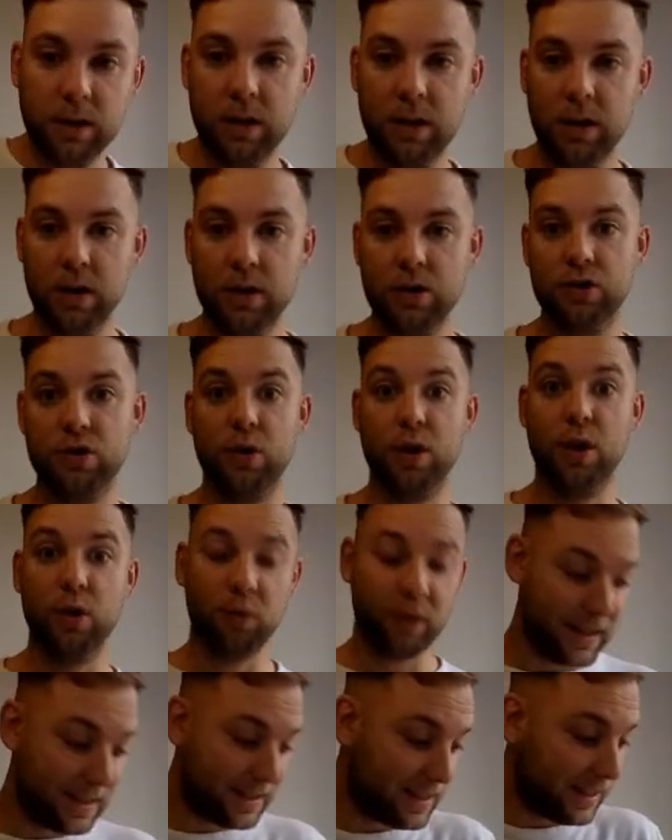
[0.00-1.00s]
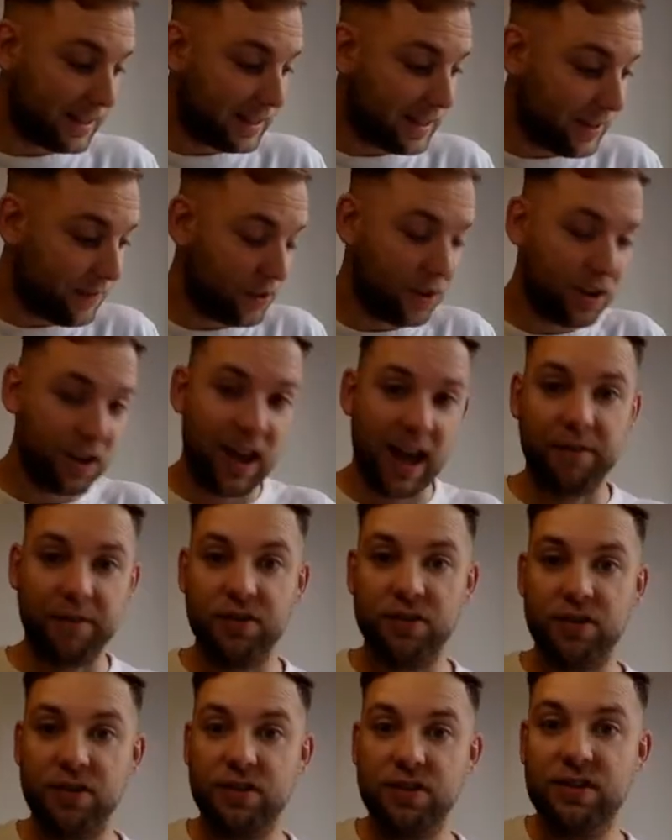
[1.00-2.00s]
So there is significant
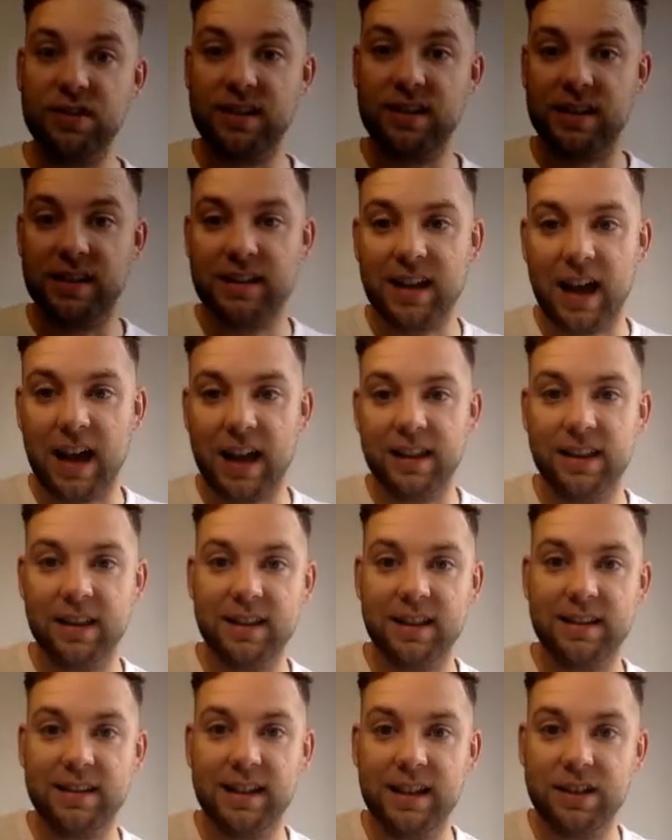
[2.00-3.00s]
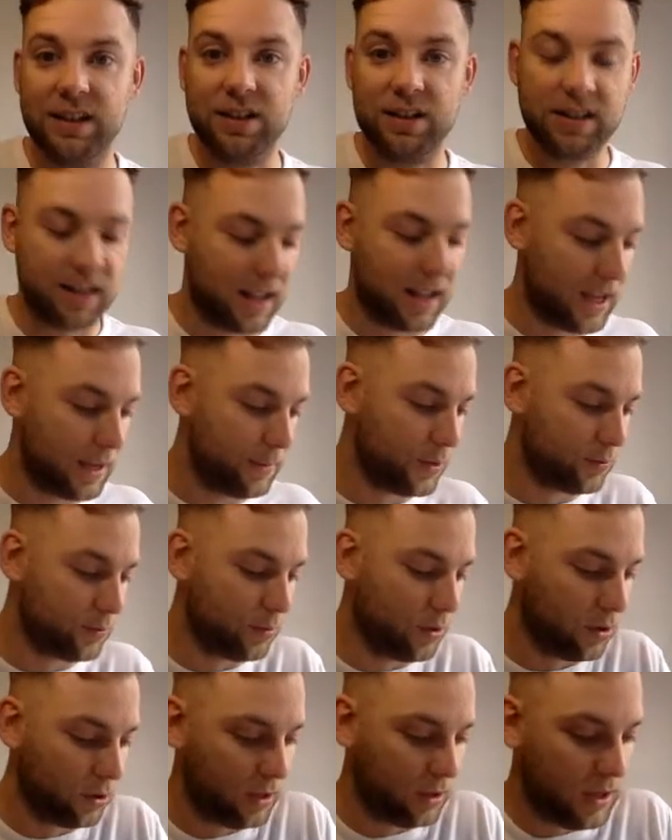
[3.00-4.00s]
evidence to say that the teacher's claim is
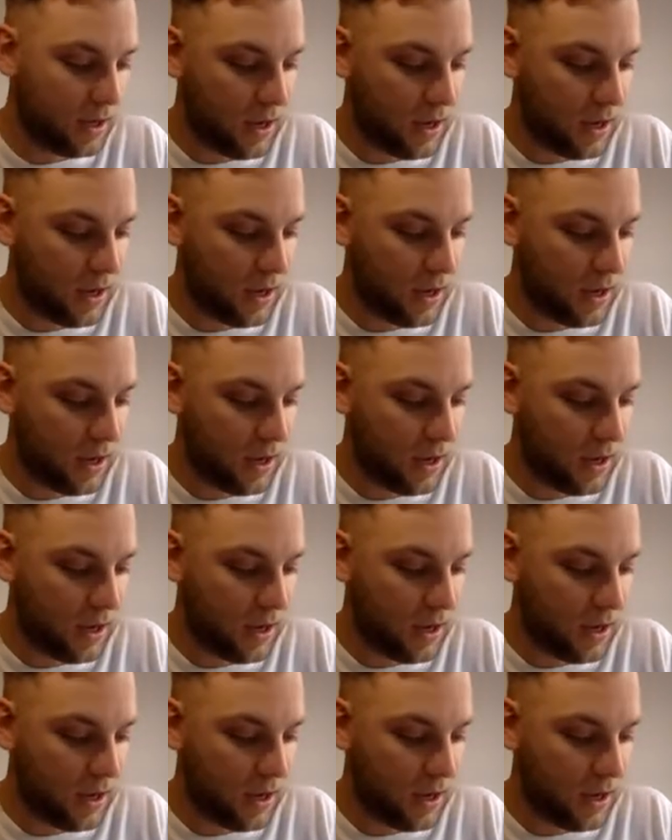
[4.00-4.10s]
wrong.